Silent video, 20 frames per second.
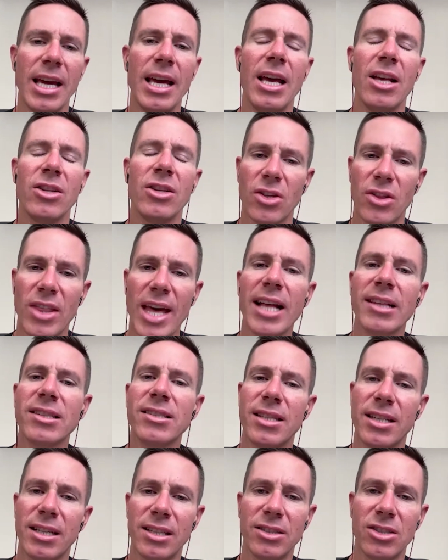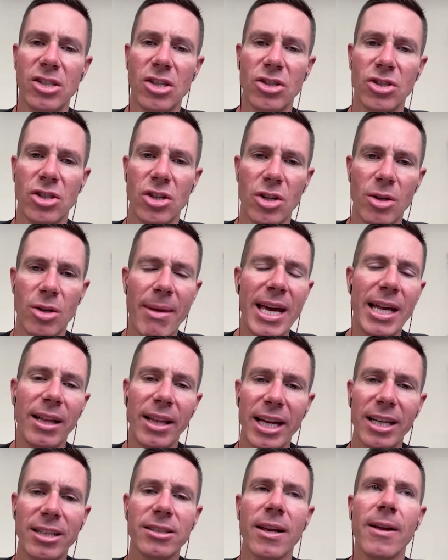So that's the decision you made.
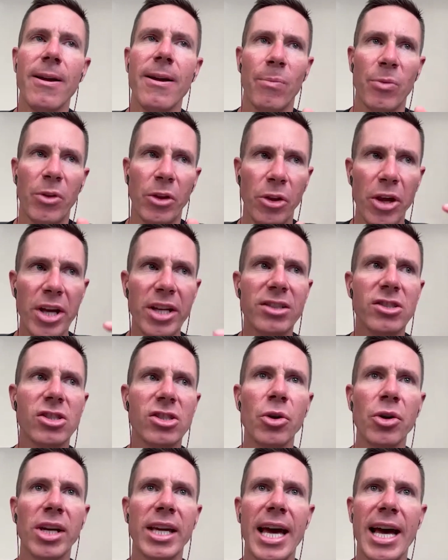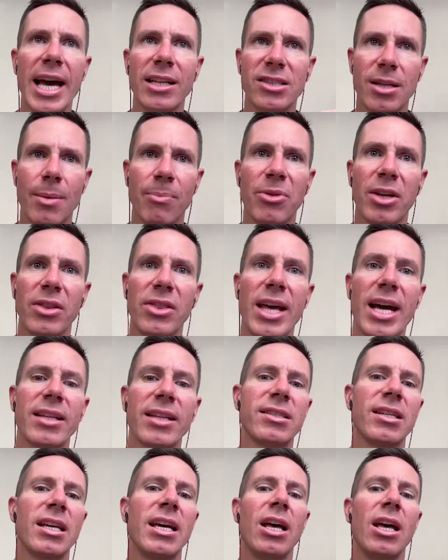Like, let's look at something
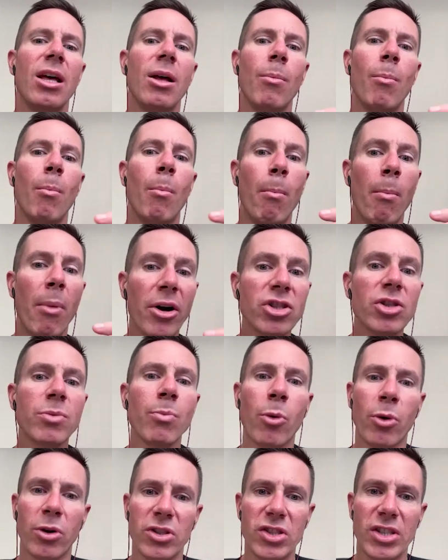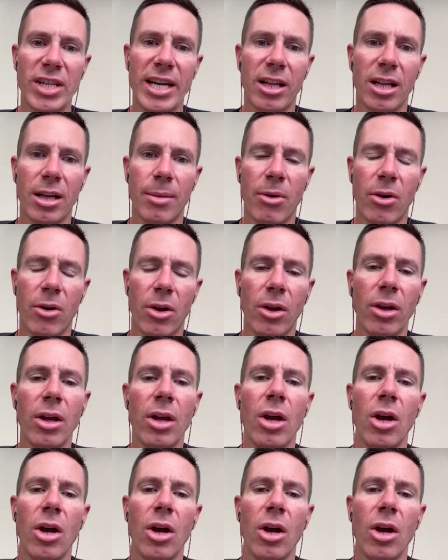that's much more scalable.